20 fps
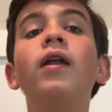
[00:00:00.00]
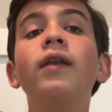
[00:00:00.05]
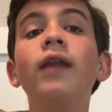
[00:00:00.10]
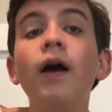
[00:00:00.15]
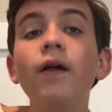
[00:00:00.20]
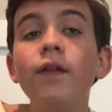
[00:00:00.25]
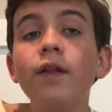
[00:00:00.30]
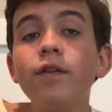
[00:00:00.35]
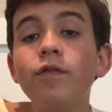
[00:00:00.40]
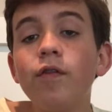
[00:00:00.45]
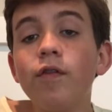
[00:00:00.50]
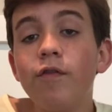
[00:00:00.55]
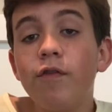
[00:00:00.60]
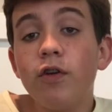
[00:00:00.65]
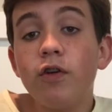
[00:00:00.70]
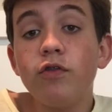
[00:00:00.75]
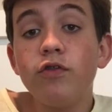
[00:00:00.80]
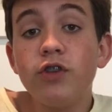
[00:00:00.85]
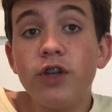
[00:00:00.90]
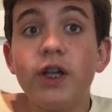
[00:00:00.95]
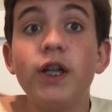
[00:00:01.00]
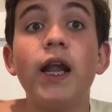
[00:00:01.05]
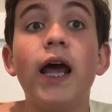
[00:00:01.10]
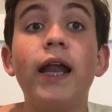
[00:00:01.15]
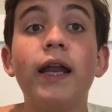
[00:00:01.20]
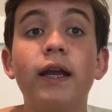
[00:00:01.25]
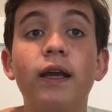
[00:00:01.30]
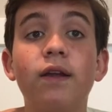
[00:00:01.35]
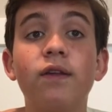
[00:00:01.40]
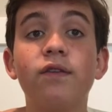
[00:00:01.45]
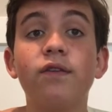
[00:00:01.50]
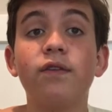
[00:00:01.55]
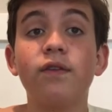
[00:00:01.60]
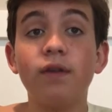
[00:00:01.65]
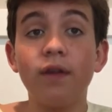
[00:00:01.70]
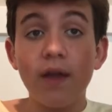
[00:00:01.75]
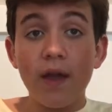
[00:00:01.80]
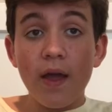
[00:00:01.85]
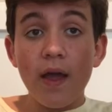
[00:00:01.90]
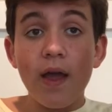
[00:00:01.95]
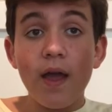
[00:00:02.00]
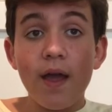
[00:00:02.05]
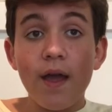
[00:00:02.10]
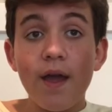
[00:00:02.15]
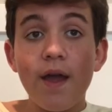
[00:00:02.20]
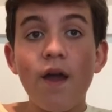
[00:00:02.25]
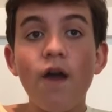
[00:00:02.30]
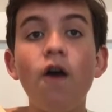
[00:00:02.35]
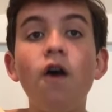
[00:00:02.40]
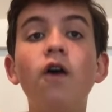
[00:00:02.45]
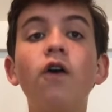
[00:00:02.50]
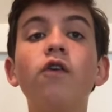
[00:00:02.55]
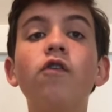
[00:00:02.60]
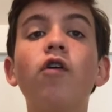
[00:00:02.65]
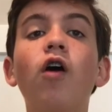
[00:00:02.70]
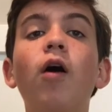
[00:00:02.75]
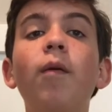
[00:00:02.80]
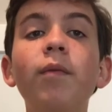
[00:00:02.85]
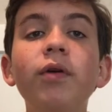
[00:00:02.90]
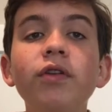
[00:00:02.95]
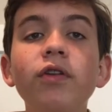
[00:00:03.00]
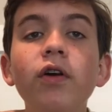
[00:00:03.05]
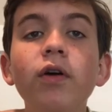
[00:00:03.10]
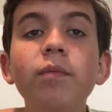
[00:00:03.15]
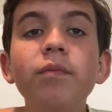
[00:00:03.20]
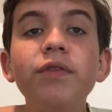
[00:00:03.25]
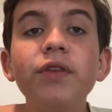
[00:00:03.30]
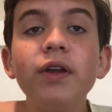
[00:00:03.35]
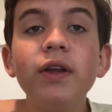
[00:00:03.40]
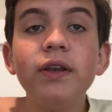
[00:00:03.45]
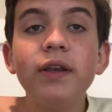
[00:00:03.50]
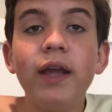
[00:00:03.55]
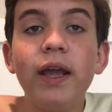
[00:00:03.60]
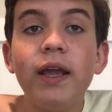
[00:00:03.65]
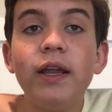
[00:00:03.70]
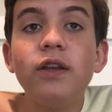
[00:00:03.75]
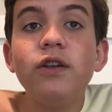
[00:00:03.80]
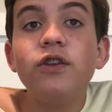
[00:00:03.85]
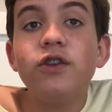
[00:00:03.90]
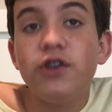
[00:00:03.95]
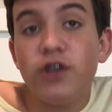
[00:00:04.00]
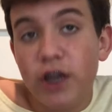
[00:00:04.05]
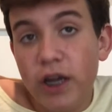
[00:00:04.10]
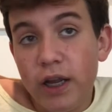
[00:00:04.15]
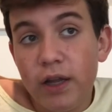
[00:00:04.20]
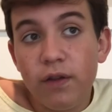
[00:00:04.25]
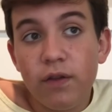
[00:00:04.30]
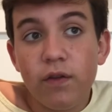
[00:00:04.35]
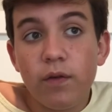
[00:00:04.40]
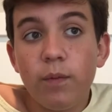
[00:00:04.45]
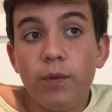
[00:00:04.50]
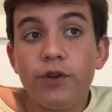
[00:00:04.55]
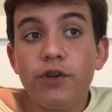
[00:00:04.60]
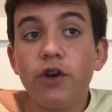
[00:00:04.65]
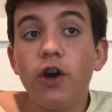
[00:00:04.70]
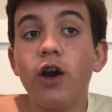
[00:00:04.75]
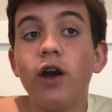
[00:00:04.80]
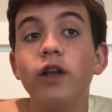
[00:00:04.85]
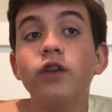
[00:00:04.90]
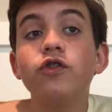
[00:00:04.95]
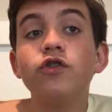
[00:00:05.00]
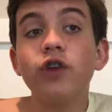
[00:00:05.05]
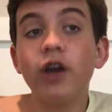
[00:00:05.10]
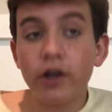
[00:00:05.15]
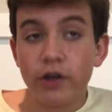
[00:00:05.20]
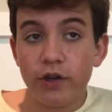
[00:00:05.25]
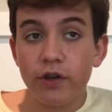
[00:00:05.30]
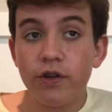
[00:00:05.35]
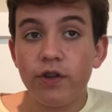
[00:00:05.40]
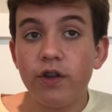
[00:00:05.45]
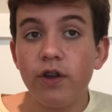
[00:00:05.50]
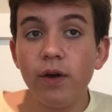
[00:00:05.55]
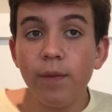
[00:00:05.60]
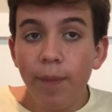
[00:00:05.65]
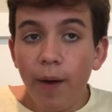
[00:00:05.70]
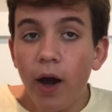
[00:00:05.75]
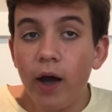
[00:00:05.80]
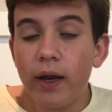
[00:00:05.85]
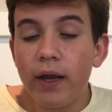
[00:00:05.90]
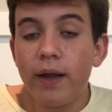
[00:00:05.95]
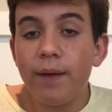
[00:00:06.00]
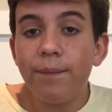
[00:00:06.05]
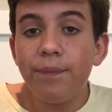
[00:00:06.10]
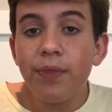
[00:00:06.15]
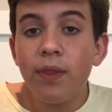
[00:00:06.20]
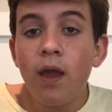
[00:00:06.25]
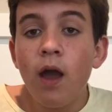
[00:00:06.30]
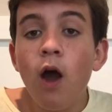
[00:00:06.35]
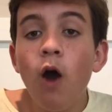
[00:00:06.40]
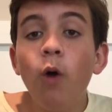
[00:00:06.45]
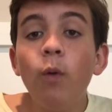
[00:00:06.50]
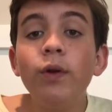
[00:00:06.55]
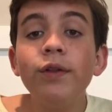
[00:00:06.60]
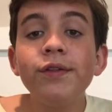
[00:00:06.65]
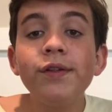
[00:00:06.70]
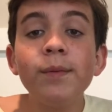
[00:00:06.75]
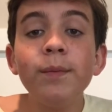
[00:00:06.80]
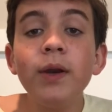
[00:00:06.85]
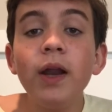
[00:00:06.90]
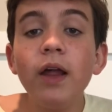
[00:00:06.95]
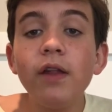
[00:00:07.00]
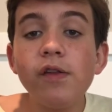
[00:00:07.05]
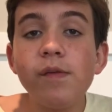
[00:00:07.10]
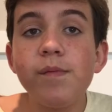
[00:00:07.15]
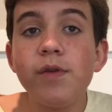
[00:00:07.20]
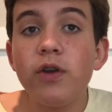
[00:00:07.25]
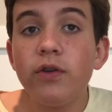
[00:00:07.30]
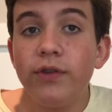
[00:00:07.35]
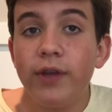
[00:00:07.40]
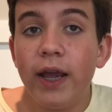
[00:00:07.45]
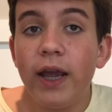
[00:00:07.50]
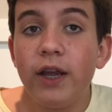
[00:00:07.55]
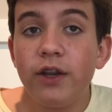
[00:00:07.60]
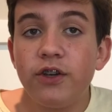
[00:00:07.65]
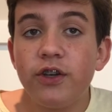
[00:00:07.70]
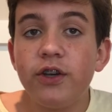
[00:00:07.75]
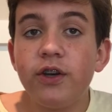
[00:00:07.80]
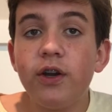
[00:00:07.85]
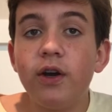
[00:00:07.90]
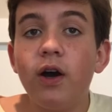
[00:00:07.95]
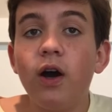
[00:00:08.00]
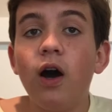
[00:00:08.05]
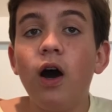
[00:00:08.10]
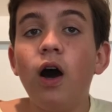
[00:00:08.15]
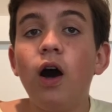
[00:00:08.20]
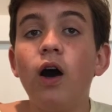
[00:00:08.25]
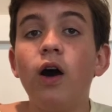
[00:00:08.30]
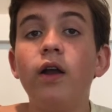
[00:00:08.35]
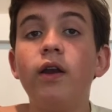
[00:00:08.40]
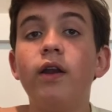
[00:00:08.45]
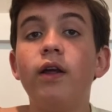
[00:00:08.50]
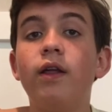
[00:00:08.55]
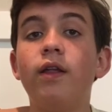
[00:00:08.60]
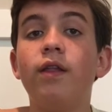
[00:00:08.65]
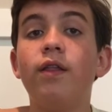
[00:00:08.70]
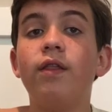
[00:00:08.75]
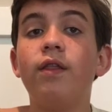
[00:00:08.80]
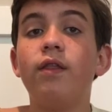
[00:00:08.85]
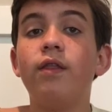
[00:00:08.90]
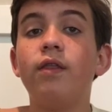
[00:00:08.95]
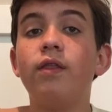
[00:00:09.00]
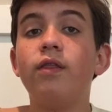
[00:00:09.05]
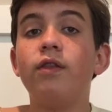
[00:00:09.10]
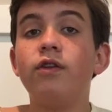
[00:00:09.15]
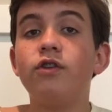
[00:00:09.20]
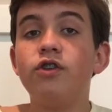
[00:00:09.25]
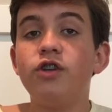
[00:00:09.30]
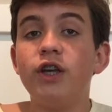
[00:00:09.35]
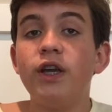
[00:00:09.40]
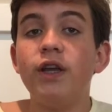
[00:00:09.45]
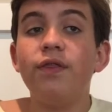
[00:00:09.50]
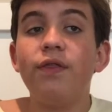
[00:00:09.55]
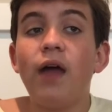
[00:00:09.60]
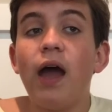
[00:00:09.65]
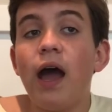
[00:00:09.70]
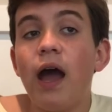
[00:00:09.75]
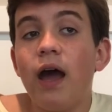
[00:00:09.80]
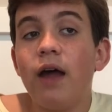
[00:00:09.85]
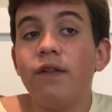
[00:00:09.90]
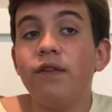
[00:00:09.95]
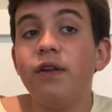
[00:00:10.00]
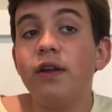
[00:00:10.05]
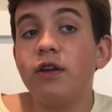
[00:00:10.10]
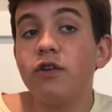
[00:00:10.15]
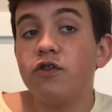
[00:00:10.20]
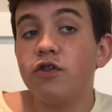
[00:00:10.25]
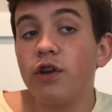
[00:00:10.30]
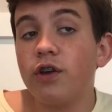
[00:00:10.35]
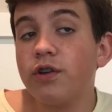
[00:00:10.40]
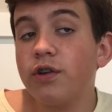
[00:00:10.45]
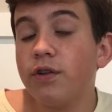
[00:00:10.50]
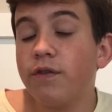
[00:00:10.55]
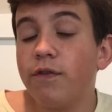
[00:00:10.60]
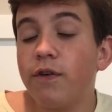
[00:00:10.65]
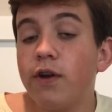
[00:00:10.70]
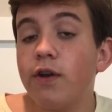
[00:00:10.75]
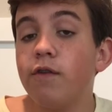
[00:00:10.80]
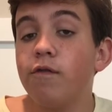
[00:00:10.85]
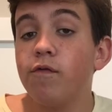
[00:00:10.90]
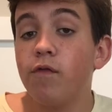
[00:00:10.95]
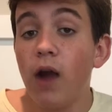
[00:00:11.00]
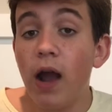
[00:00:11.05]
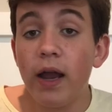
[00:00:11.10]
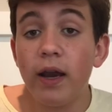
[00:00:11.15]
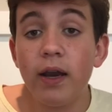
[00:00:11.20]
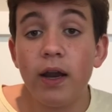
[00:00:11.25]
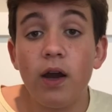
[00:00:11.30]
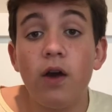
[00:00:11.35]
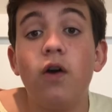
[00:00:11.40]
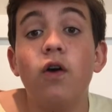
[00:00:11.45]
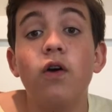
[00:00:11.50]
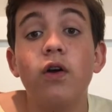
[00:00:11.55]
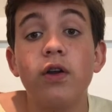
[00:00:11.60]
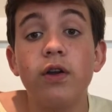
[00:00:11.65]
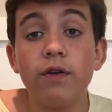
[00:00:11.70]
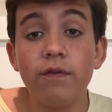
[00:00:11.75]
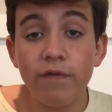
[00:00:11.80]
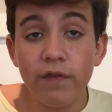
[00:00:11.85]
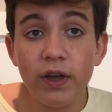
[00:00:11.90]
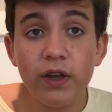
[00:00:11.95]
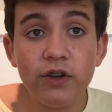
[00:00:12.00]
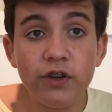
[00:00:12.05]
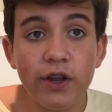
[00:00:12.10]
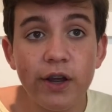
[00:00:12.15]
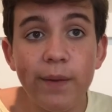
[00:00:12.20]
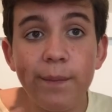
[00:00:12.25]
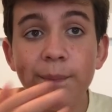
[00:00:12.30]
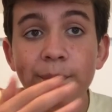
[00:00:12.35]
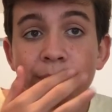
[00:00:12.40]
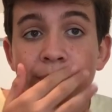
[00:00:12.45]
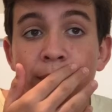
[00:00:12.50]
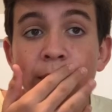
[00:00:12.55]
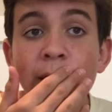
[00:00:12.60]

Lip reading: Now let's review genetics. Chromosomes contain genes, which are instructions to your body. When someone has a mutation on the gene that has the instructions for your retina or your vision,